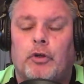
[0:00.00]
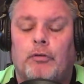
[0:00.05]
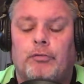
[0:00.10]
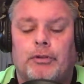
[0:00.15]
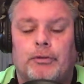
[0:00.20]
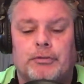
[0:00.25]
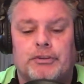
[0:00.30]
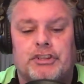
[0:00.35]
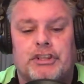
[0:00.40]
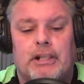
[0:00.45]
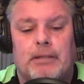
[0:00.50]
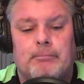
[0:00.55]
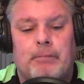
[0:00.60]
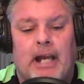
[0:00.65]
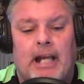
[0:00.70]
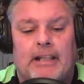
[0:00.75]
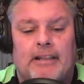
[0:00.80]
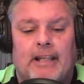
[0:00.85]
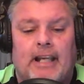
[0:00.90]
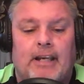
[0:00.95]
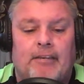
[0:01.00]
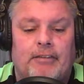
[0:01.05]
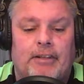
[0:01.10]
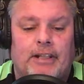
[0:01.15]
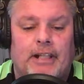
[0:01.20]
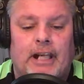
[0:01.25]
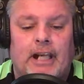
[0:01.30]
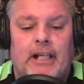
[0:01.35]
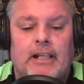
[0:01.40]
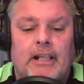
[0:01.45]
Hopefully we'll see you back there.
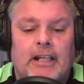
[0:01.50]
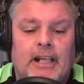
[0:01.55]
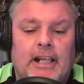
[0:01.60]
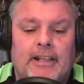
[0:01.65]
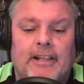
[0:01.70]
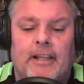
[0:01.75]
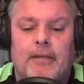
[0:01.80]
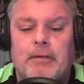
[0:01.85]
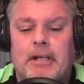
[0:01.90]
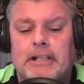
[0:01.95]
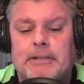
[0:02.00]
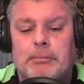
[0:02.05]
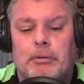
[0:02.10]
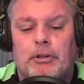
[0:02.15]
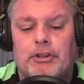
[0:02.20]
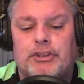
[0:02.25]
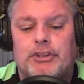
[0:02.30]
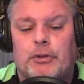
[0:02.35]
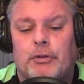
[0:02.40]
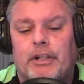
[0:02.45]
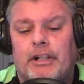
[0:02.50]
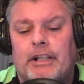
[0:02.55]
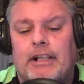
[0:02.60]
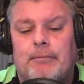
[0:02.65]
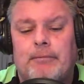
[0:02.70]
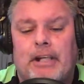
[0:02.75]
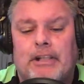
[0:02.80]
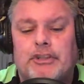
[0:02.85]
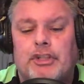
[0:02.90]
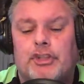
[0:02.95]
And another baseball story to
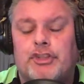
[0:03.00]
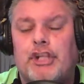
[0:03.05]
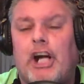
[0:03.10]
come at you.